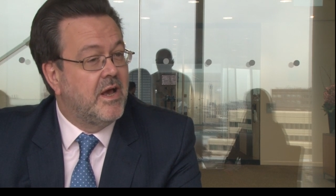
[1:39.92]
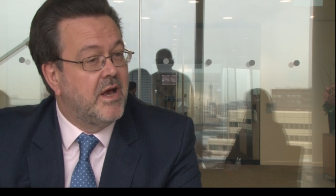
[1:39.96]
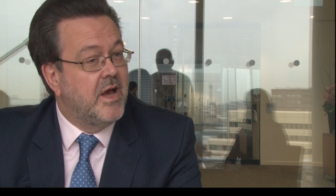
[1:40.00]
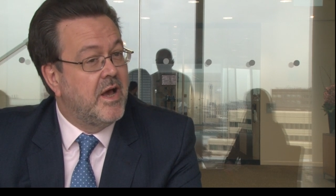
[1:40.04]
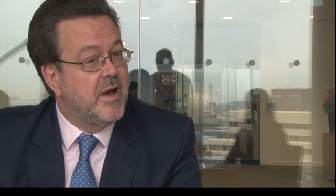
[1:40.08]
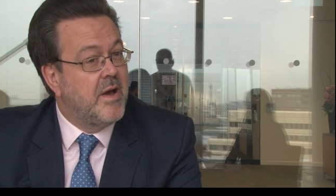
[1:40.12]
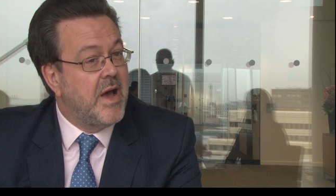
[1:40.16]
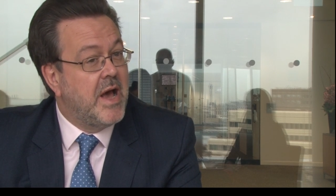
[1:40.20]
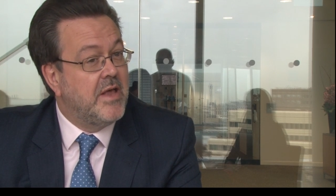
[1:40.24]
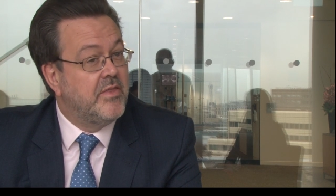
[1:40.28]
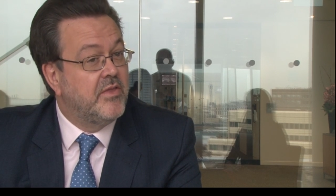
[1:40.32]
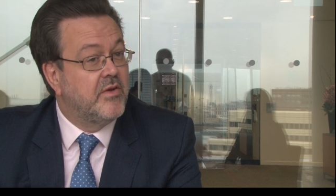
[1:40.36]

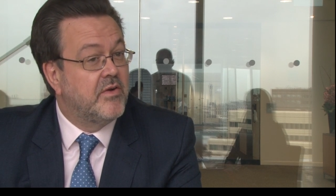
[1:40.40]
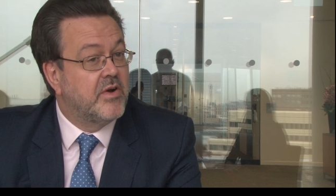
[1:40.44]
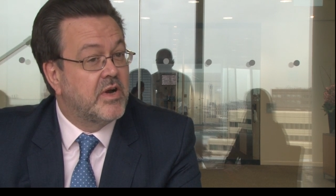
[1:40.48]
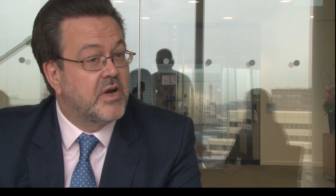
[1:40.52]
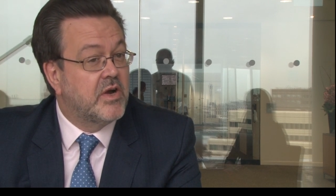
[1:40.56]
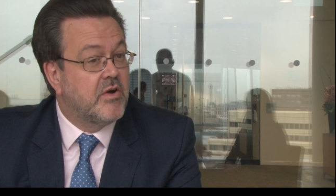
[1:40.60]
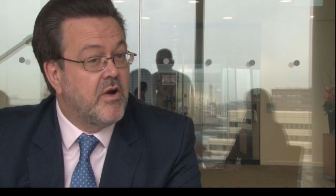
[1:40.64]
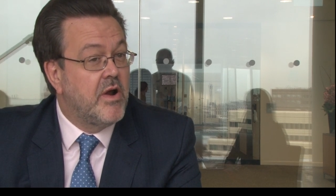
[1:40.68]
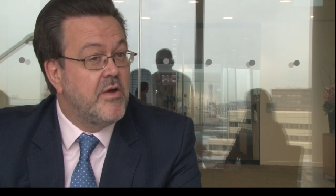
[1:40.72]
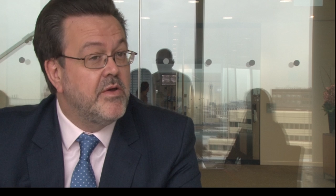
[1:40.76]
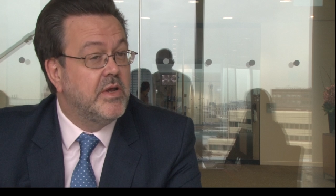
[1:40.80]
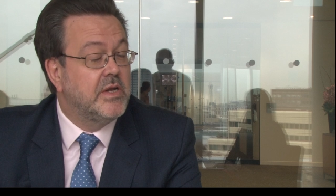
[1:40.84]
uh, and there are
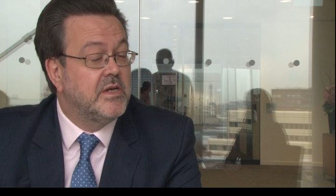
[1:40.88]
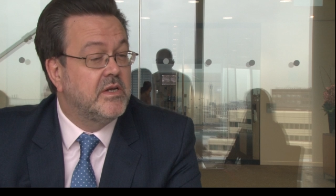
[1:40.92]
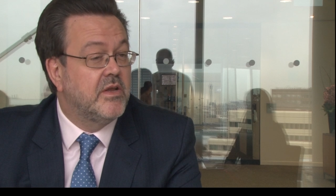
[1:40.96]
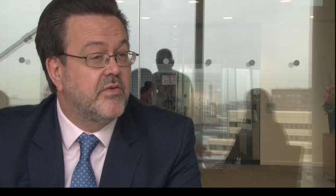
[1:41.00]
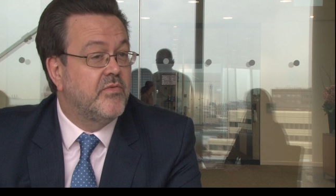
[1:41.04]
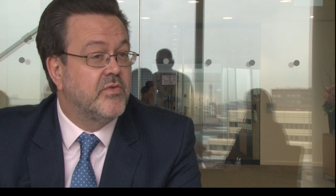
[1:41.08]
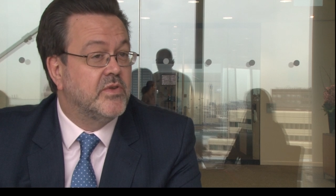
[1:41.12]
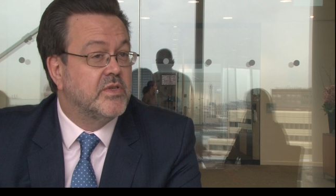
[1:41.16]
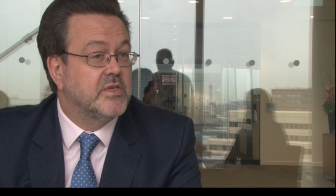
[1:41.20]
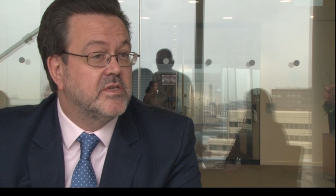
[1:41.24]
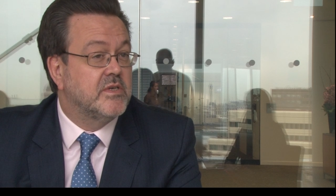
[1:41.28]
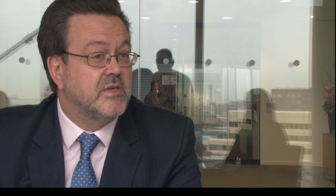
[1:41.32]
growing
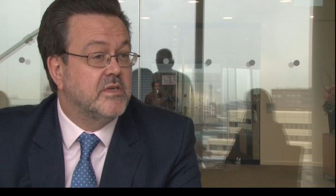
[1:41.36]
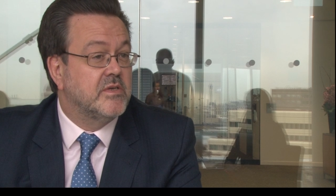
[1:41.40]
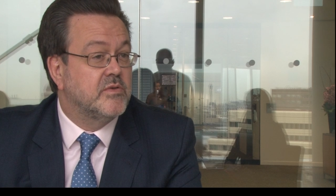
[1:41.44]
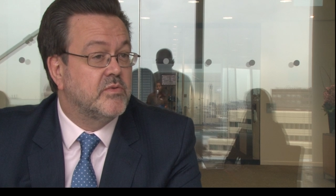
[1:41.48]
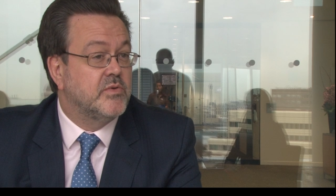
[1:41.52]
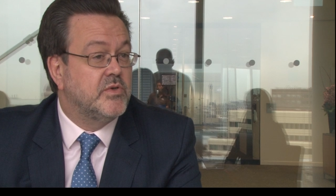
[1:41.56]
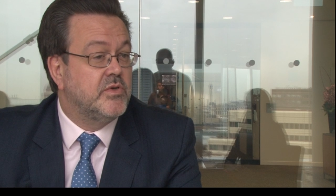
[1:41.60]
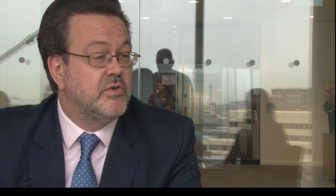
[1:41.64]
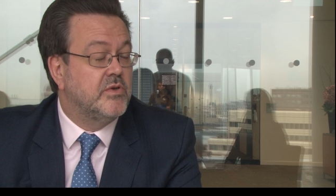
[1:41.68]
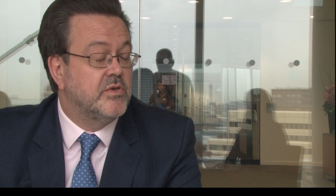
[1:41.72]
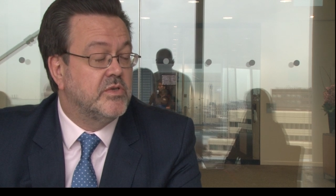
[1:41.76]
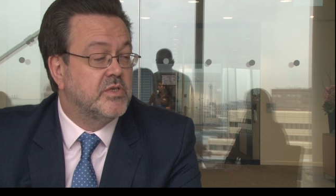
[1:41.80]

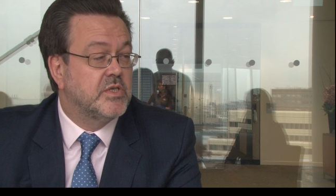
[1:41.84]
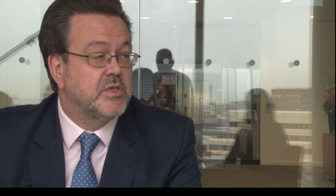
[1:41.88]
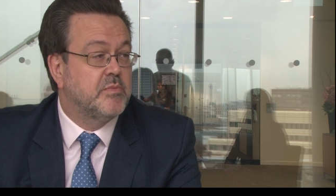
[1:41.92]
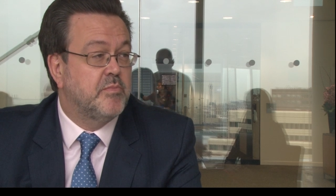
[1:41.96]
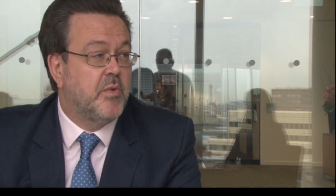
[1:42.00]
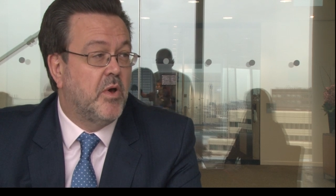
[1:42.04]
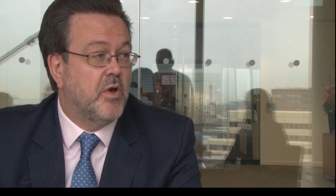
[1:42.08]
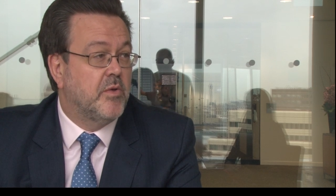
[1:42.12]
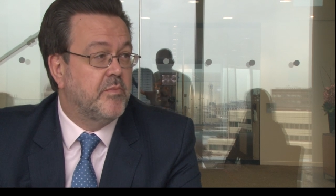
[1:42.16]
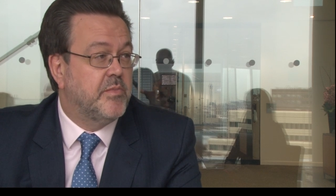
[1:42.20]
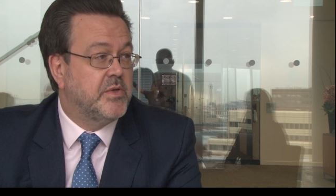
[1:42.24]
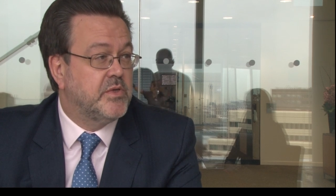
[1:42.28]
differences which you can
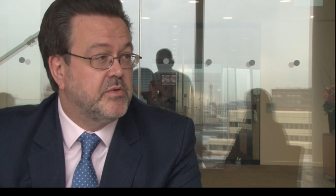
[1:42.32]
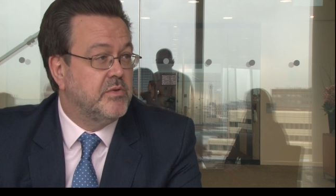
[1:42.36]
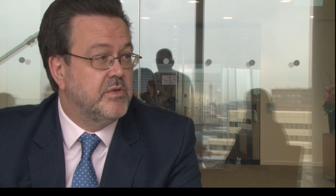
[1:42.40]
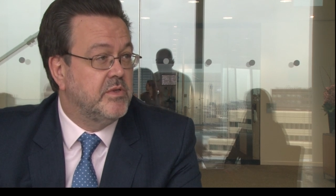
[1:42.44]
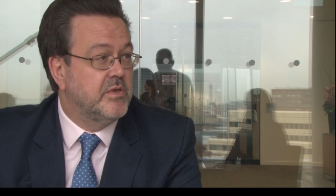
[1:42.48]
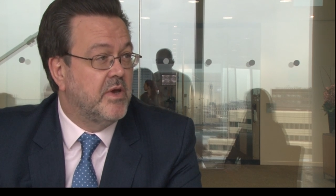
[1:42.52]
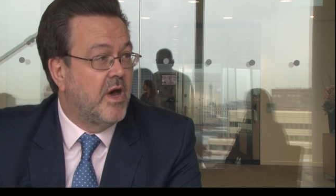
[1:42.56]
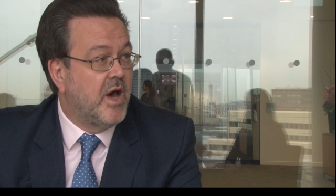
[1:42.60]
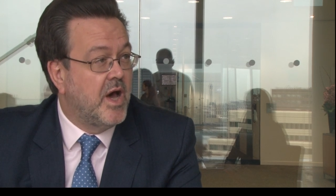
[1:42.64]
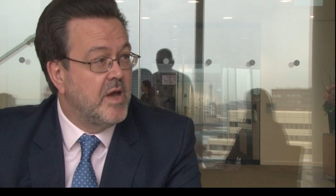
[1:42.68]
spot between the